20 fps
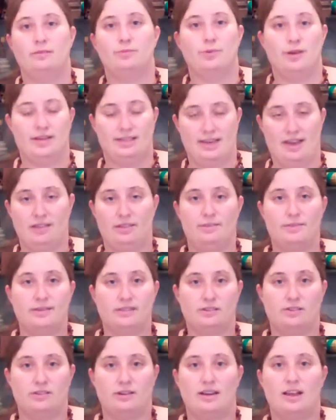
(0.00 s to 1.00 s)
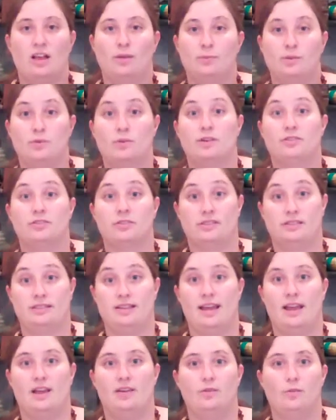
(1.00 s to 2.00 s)
break down the mystery, and help you
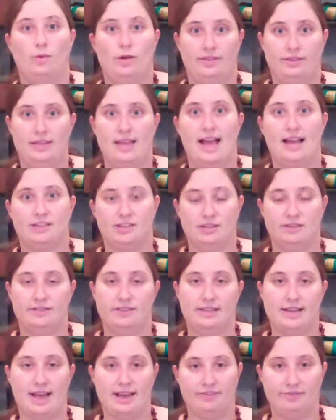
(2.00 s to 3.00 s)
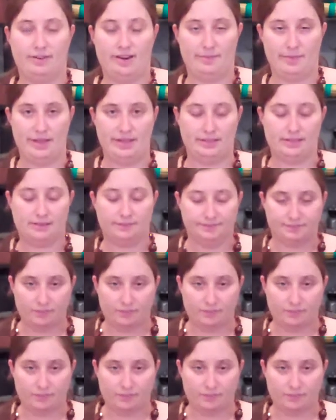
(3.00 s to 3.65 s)
understand what the action of the diaphragm is.